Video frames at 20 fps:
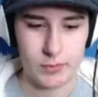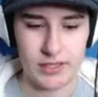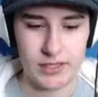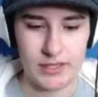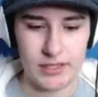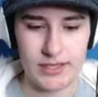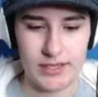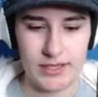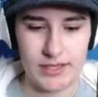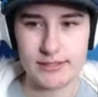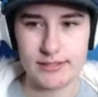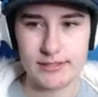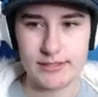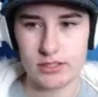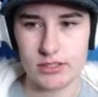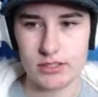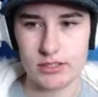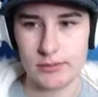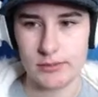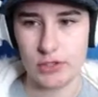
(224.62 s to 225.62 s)
tell me you just
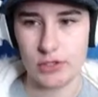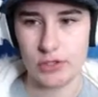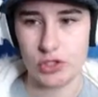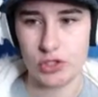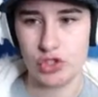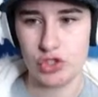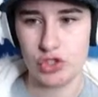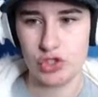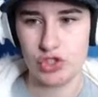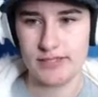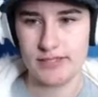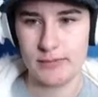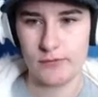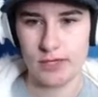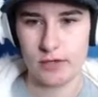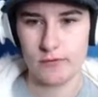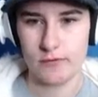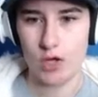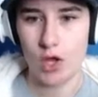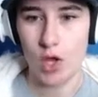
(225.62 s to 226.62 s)
made that for yourself.
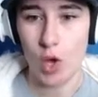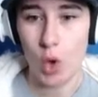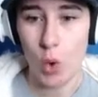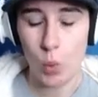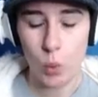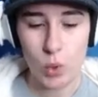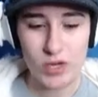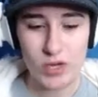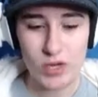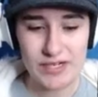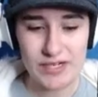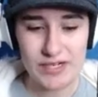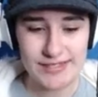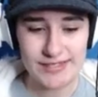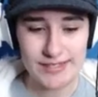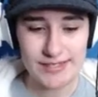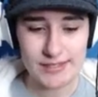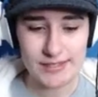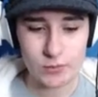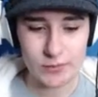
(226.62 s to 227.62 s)
What is this woman doing
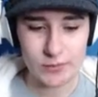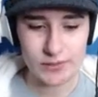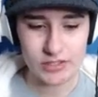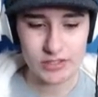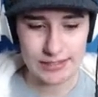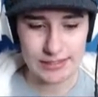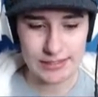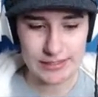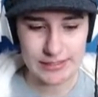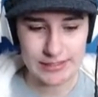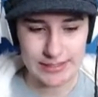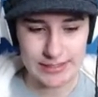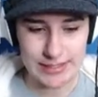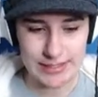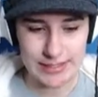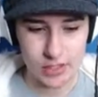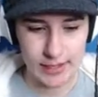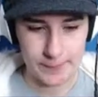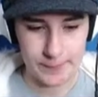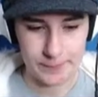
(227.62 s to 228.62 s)
in our house? Okay.
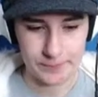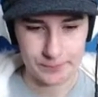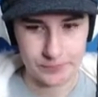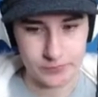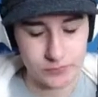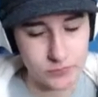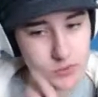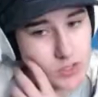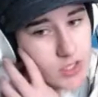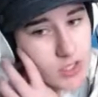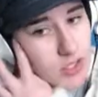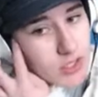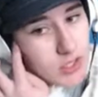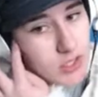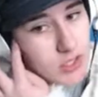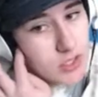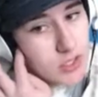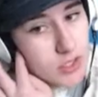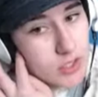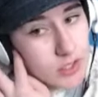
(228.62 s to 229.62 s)
No. You
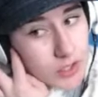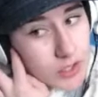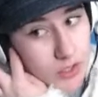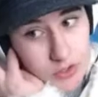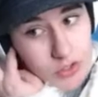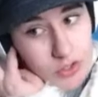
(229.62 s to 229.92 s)
do not come